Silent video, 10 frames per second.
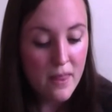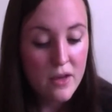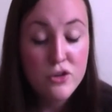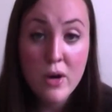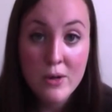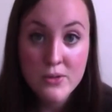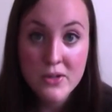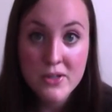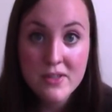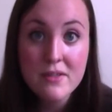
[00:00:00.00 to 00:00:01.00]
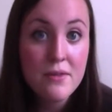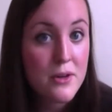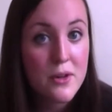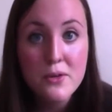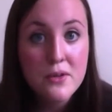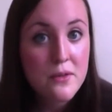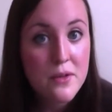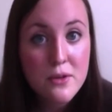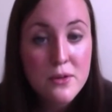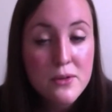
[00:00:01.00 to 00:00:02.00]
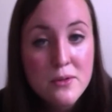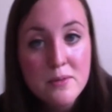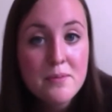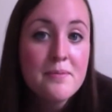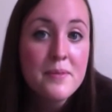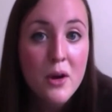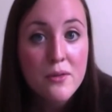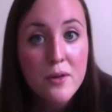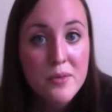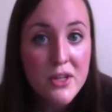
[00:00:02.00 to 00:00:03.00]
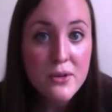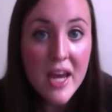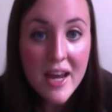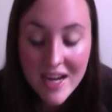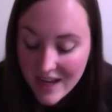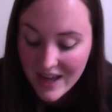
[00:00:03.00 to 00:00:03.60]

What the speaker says: Trousers, for those of you who are from the UK.